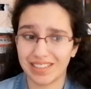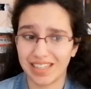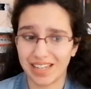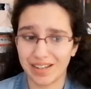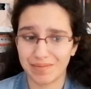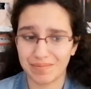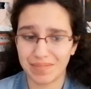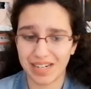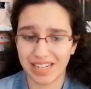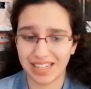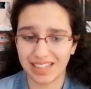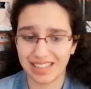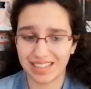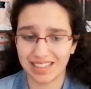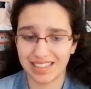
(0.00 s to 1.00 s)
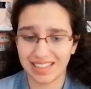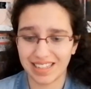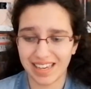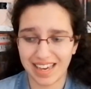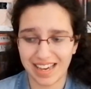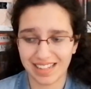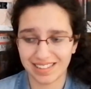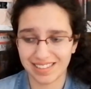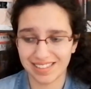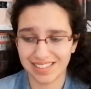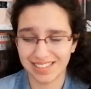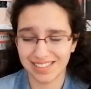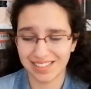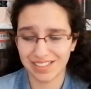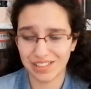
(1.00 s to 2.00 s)
get my
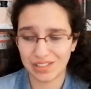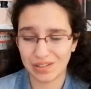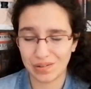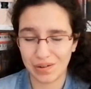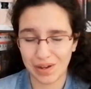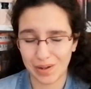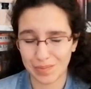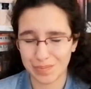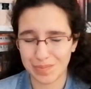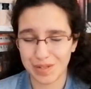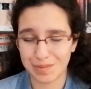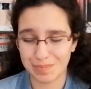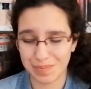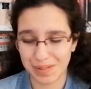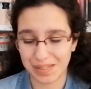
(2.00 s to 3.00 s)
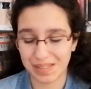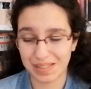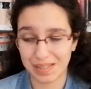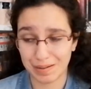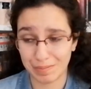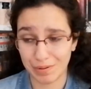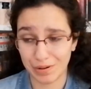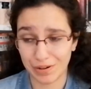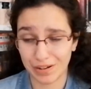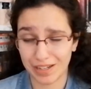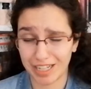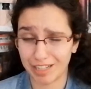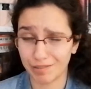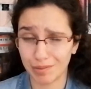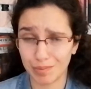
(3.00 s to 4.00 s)
cats to help me pick a book.
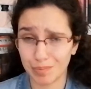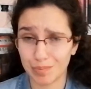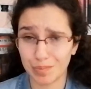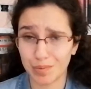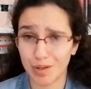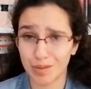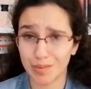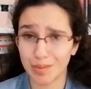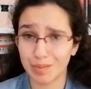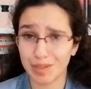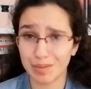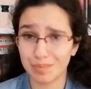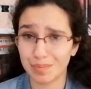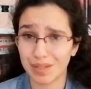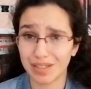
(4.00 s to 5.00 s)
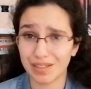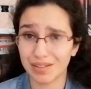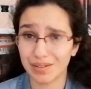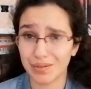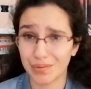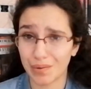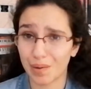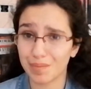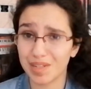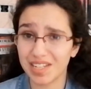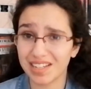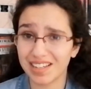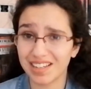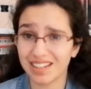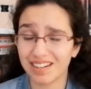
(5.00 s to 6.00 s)
I will probably pick
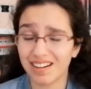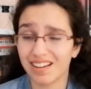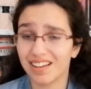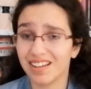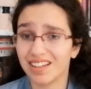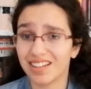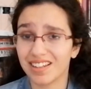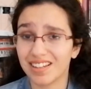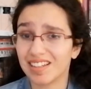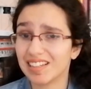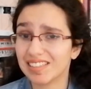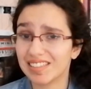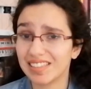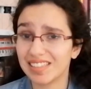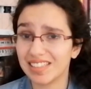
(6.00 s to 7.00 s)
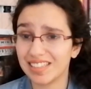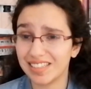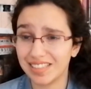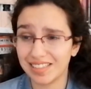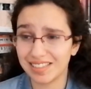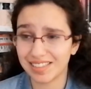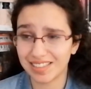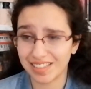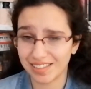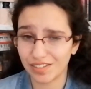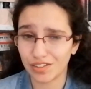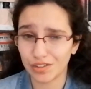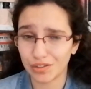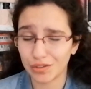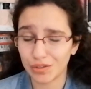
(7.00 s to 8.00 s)
Remy again because he's
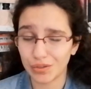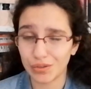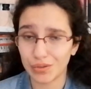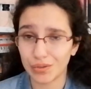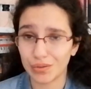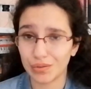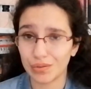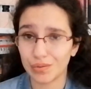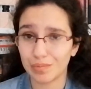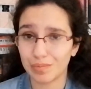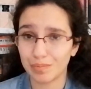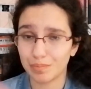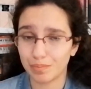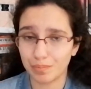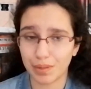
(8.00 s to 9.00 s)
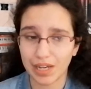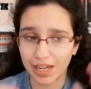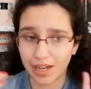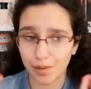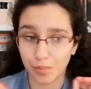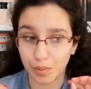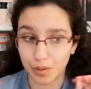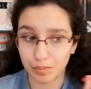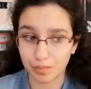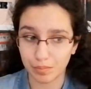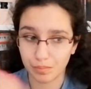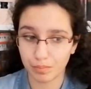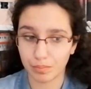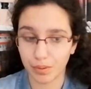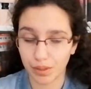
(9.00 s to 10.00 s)
easier to pick up and
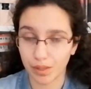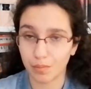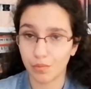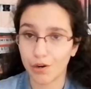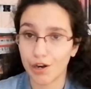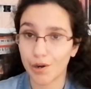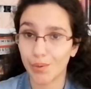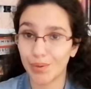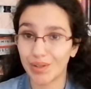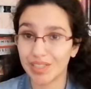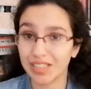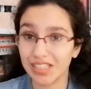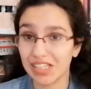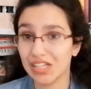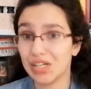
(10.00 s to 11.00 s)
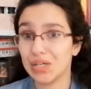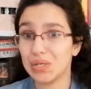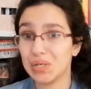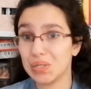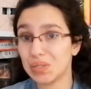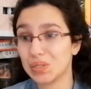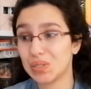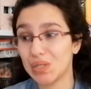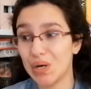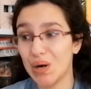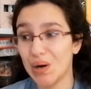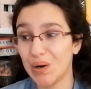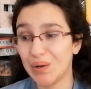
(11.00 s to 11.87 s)
put him where I want. So